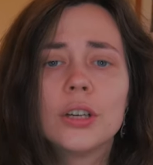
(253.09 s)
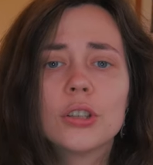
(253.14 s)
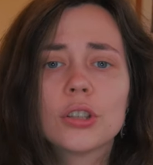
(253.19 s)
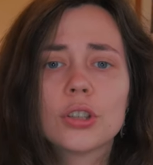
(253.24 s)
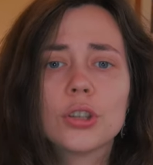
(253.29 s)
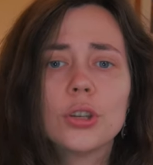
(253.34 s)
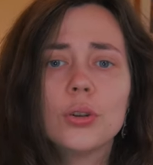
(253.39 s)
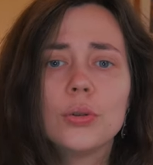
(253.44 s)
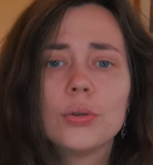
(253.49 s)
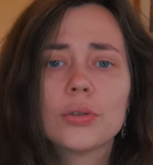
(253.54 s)

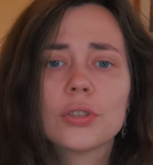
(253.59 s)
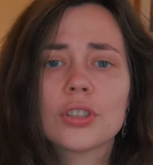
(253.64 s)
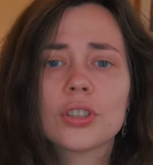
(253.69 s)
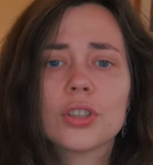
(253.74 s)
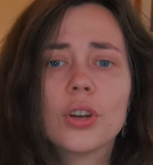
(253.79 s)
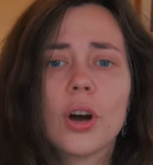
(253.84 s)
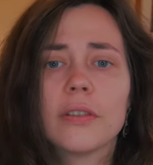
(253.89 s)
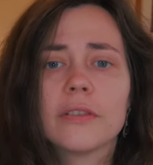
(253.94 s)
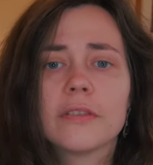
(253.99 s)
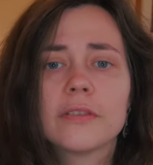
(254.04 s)
too
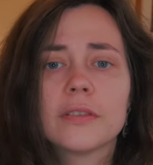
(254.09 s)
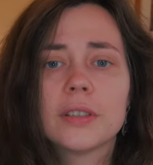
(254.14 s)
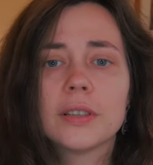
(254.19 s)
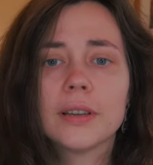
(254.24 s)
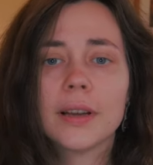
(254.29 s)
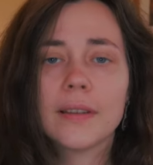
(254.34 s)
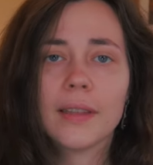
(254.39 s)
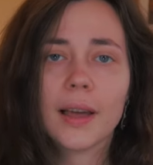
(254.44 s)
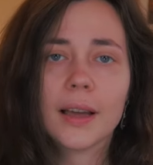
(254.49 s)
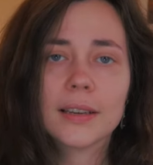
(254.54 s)
soft,
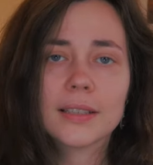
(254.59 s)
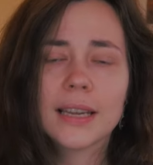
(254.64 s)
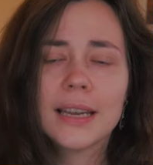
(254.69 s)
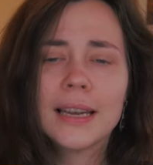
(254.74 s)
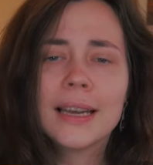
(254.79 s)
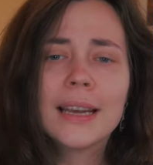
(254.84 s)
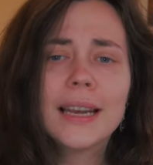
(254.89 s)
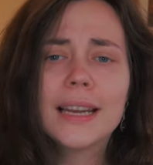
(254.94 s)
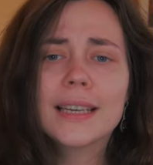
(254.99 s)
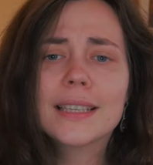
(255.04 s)
and that
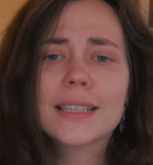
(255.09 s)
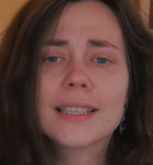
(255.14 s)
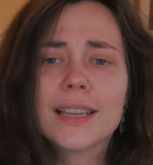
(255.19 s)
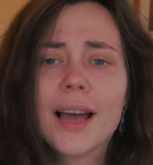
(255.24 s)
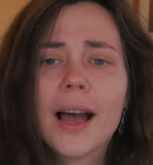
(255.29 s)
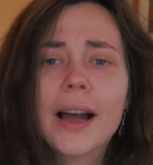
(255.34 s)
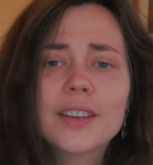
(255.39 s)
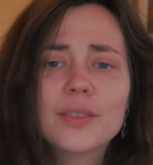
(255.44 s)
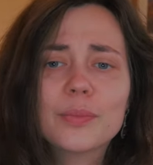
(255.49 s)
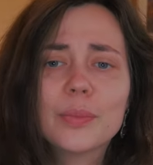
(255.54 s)

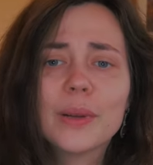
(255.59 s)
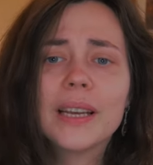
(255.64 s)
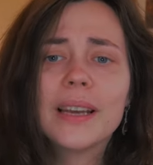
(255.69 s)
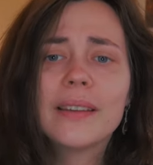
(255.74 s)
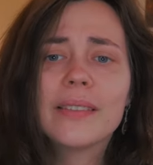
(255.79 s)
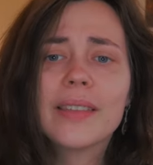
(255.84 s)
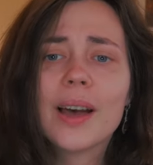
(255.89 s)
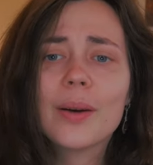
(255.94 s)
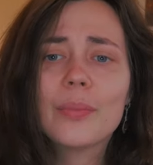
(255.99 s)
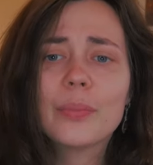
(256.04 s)
inside
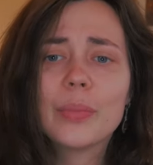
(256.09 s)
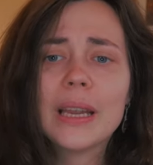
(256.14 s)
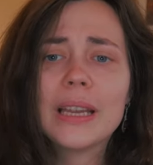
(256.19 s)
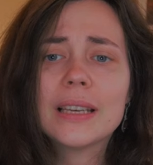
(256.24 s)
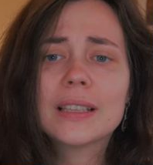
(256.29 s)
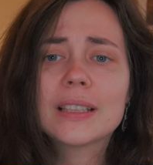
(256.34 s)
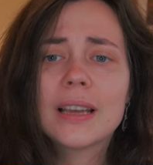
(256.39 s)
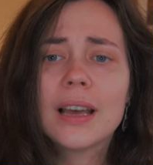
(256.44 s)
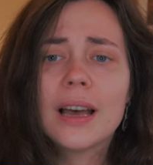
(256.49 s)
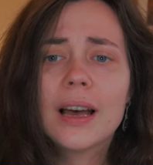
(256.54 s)
Bee there
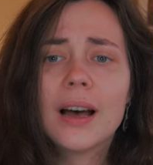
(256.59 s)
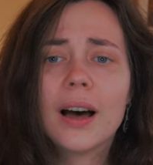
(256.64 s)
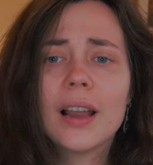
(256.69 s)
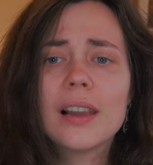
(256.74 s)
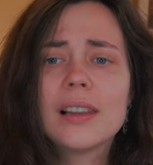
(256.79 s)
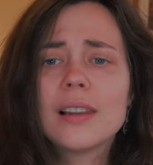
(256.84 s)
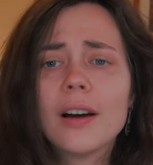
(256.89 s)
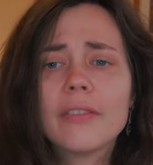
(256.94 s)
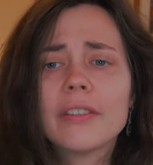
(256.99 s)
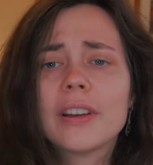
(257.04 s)
beat a
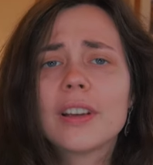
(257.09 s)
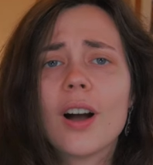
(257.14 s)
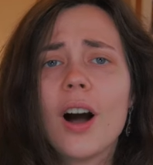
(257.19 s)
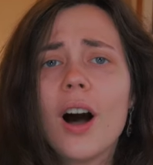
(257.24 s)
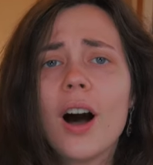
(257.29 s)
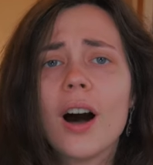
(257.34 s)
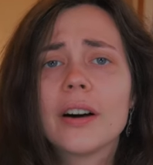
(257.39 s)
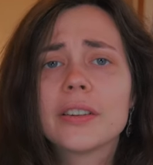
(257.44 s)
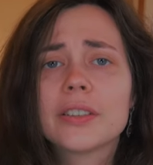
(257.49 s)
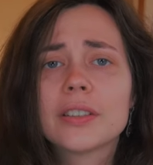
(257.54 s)
loving
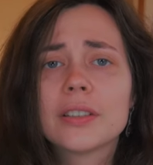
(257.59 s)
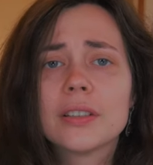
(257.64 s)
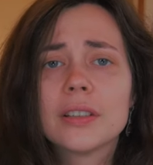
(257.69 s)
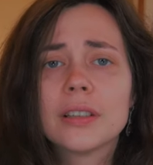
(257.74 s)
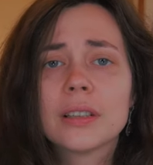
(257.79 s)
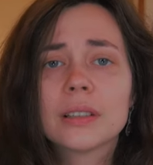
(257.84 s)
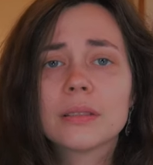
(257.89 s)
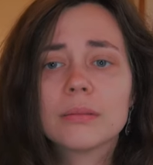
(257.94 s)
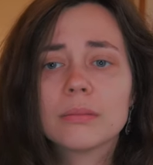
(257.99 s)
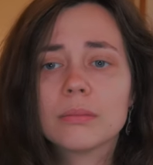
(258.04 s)
heart,
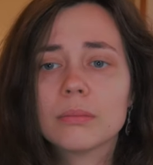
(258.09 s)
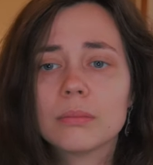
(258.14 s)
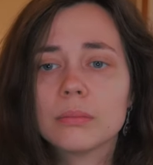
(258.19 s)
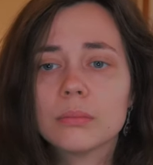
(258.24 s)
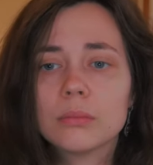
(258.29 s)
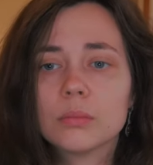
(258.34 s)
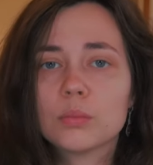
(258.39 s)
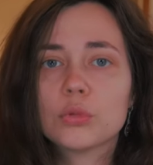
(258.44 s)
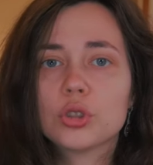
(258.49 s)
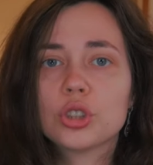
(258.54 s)

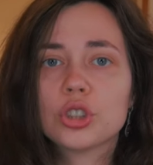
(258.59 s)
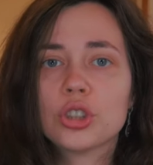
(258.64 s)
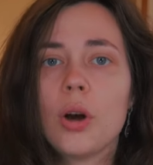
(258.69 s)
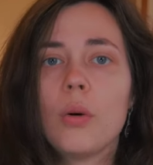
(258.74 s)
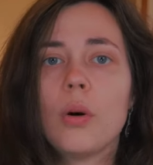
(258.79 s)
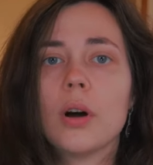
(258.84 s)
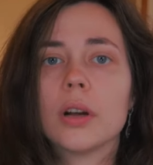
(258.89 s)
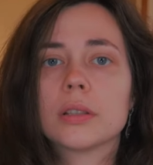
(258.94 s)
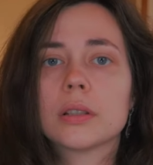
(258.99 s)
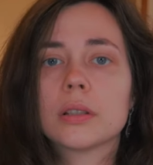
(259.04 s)

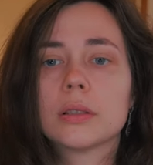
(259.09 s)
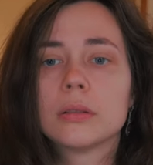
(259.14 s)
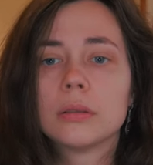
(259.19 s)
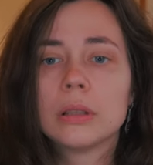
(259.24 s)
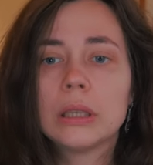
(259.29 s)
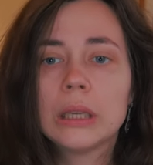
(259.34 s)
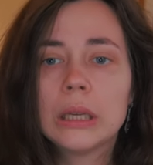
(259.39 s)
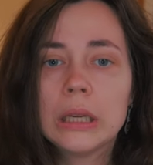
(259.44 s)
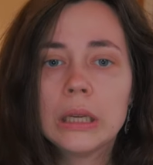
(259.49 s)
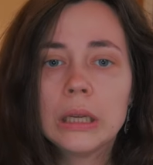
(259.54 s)
show us.
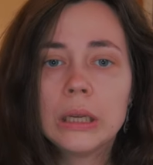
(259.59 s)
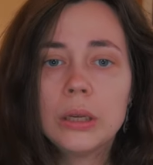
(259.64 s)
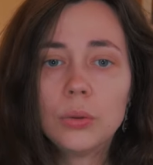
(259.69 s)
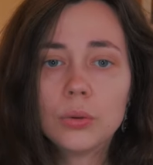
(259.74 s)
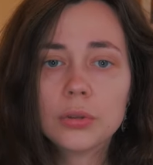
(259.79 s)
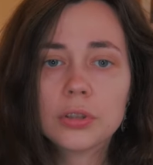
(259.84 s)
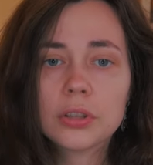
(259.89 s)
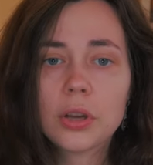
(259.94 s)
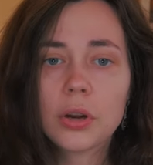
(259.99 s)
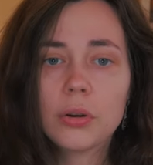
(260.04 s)

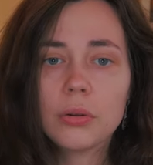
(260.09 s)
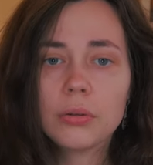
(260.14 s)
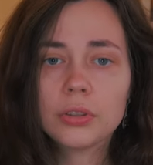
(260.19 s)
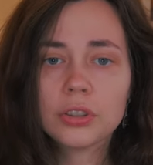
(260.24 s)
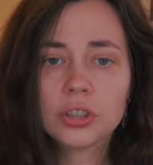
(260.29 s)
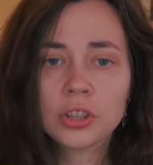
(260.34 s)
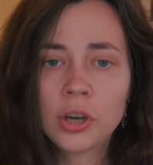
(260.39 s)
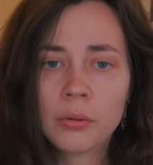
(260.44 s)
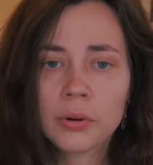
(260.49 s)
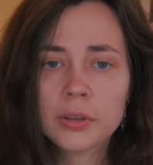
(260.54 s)
Also,
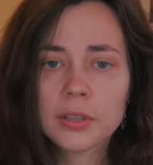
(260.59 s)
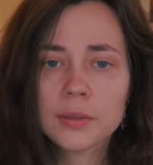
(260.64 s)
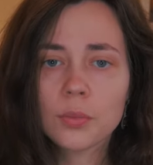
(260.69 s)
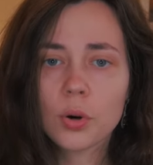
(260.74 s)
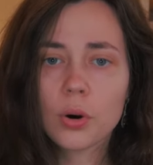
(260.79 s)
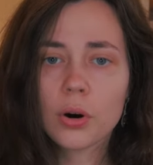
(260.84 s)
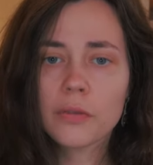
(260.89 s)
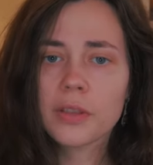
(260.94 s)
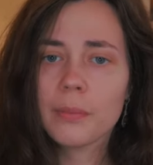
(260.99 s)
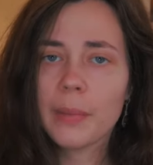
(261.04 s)
show us
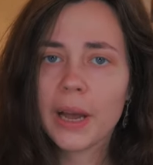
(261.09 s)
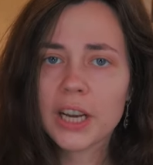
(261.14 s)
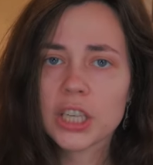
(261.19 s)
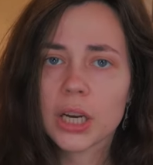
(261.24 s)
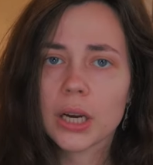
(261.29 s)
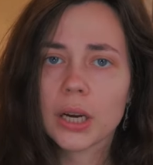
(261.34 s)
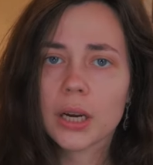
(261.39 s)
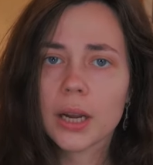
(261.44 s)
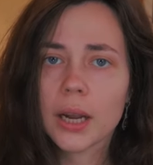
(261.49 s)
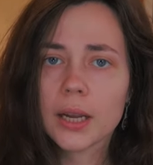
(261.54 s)
more of the
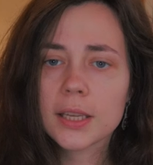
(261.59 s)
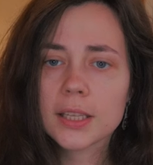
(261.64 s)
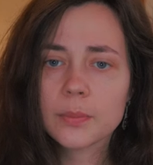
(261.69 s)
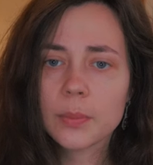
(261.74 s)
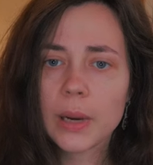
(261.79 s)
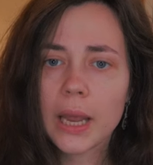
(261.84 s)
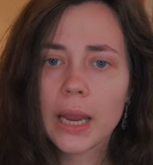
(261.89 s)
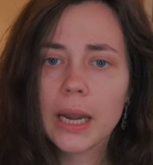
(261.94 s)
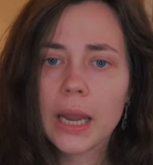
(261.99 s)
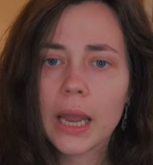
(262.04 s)
magic.
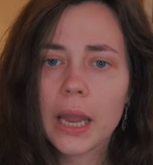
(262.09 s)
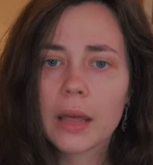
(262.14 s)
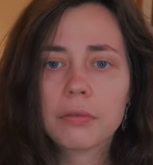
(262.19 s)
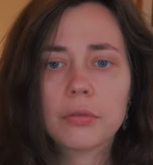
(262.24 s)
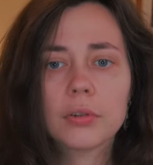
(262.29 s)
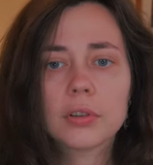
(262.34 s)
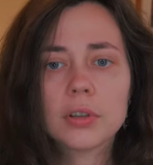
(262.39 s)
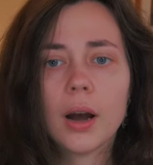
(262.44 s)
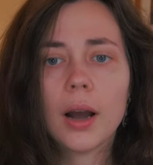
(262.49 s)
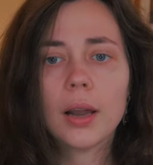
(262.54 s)
Explaining it
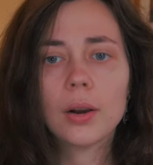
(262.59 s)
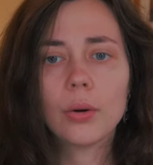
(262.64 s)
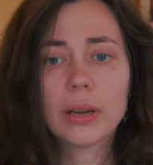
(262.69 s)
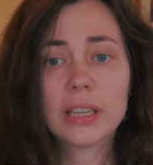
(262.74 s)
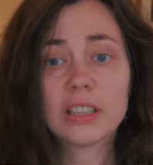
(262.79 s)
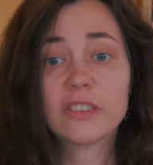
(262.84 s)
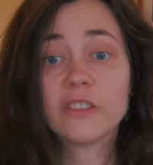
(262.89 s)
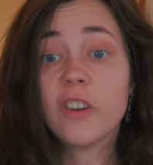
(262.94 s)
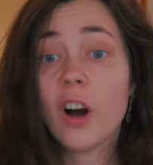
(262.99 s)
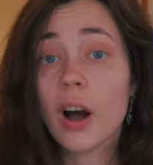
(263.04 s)
through dialogue
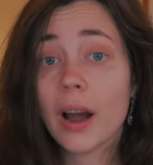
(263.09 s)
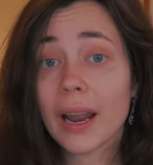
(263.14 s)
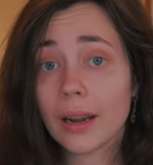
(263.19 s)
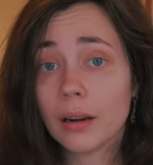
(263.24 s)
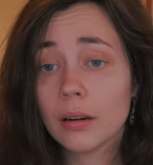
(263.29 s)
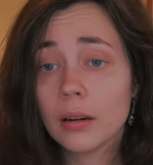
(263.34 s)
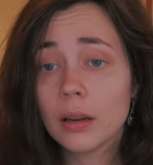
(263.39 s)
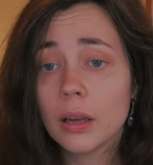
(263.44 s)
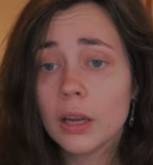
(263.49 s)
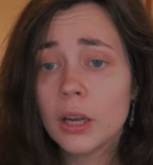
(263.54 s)
is
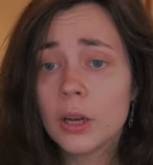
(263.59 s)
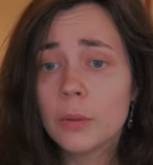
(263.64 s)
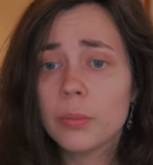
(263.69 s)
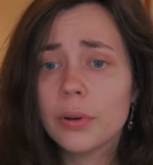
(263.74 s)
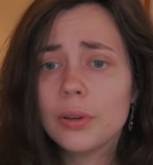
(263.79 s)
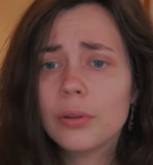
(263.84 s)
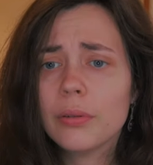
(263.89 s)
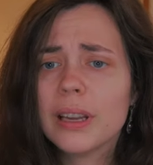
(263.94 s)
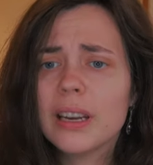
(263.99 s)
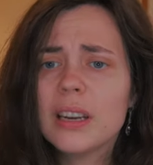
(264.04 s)
fine,
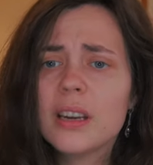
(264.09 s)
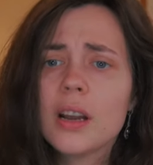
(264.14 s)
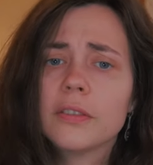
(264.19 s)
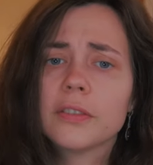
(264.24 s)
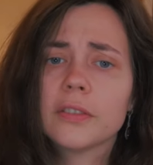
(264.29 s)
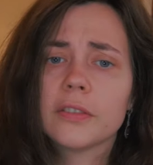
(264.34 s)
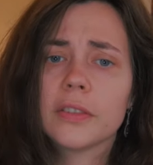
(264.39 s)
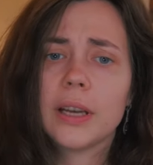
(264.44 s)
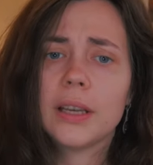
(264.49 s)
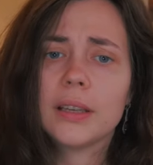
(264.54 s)
but not enough
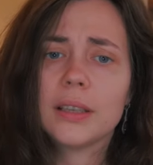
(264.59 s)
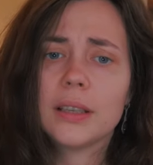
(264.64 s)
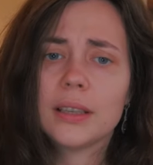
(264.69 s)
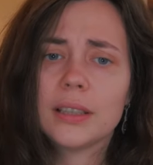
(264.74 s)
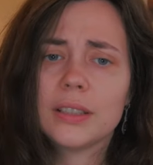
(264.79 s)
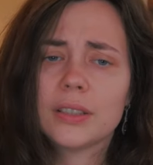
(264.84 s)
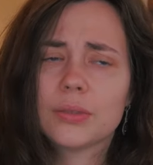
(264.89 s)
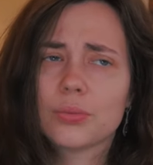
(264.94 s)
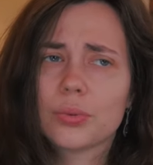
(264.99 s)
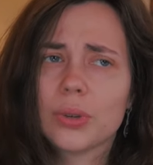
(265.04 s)
of it
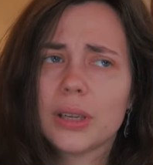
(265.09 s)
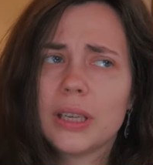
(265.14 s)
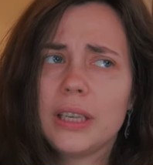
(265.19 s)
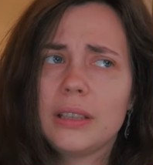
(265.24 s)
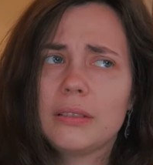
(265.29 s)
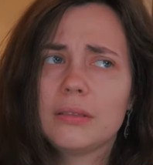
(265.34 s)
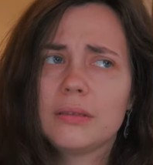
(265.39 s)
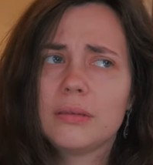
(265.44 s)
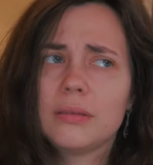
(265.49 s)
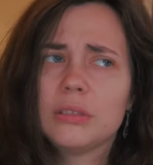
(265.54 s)
is
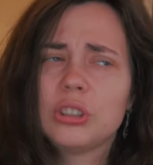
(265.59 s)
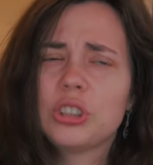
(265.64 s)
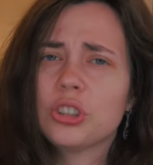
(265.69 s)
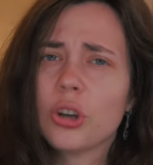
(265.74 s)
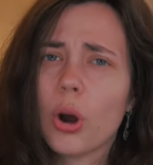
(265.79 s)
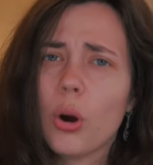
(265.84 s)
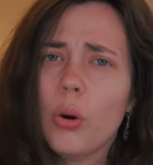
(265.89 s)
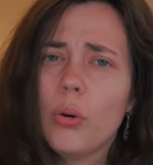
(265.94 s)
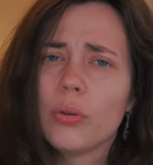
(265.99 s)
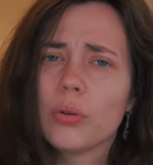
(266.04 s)
really
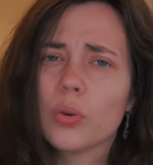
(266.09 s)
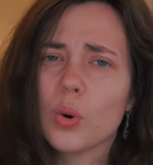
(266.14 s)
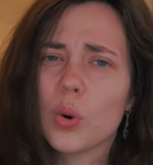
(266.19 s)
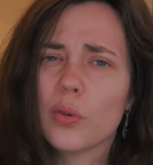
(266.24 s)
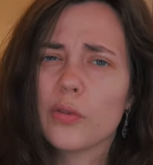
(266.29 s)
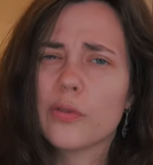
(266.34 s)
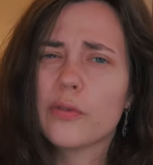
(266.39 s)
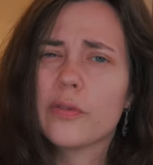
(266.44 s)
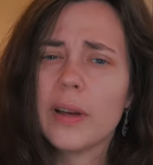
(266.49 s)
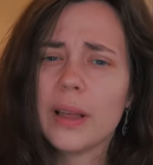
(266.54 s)
shown or
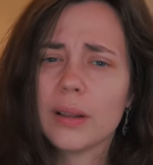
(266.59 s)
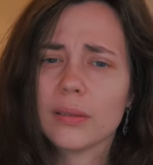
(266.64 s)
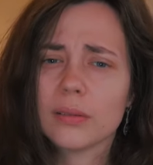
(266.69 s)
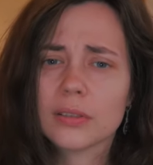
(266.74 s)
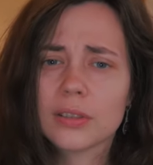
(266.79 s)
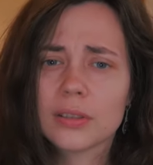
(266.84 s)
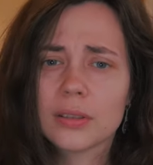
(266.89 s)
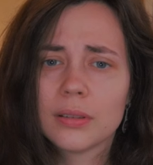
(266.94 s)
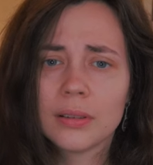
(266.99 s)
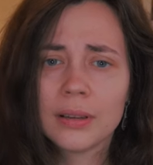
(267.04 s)

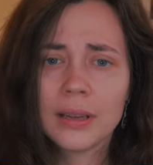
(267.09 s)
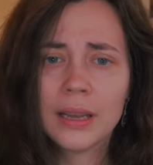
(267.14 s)
felt.